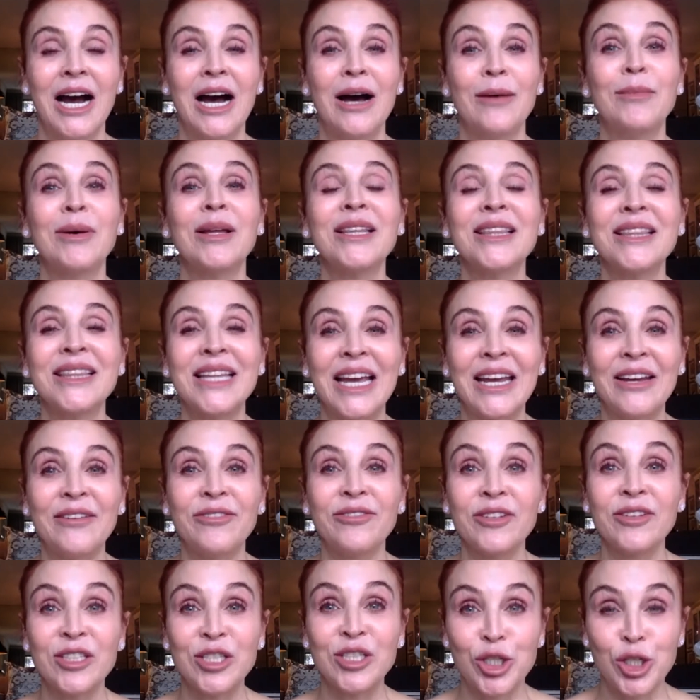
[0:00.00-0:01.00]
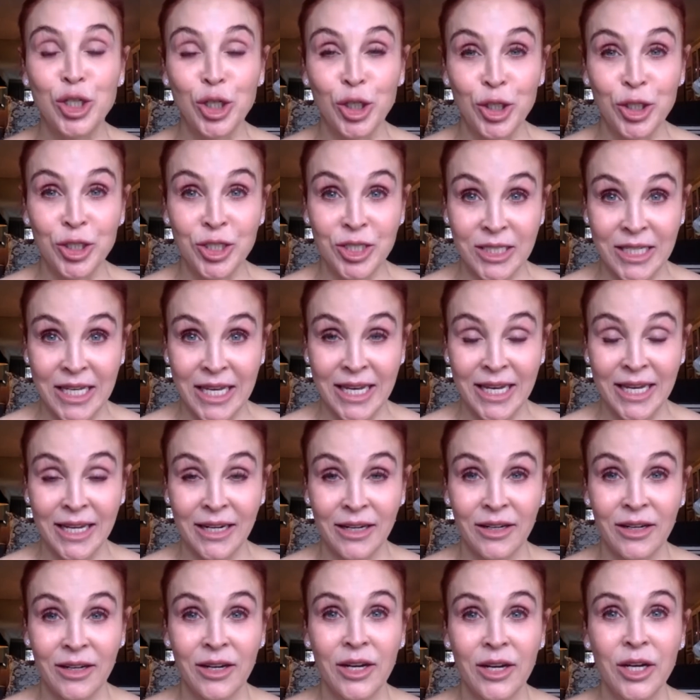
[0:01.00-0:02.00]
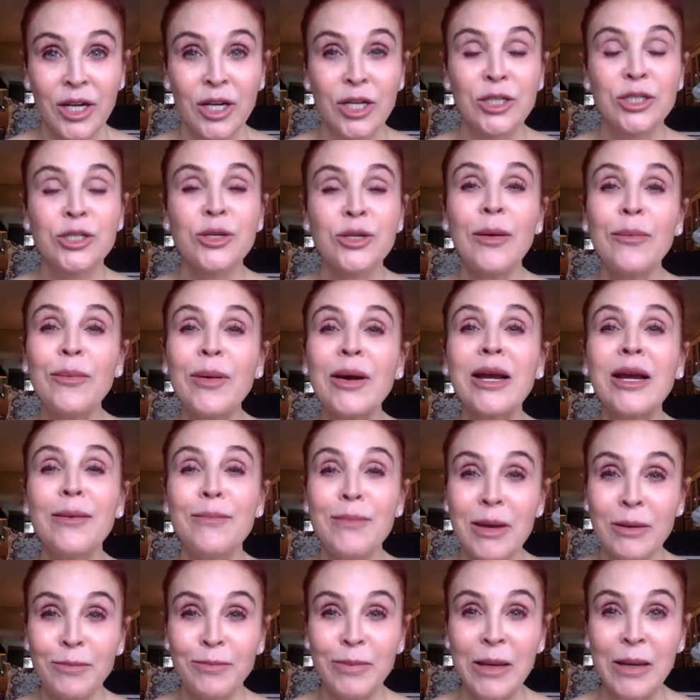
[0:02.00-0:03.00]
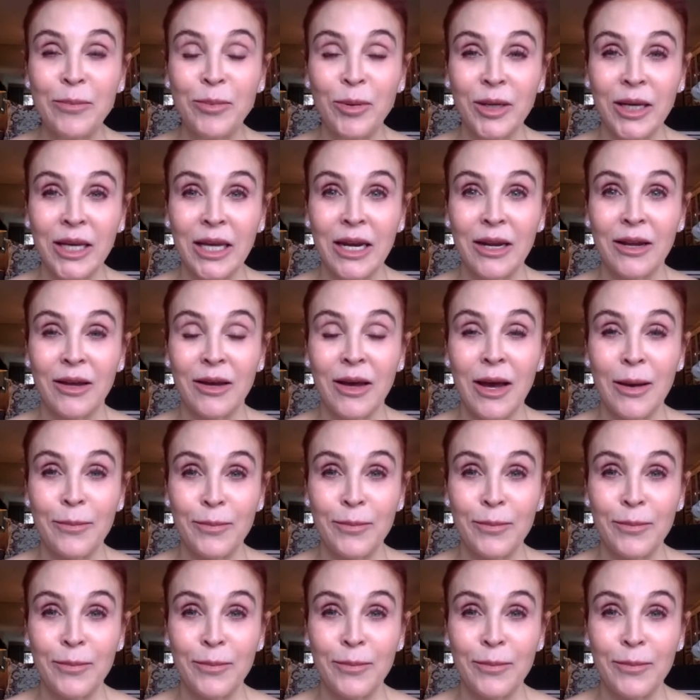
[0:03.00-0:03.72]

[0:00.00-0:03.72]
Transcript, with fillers: lifeless, dull skin. So I recommend people get a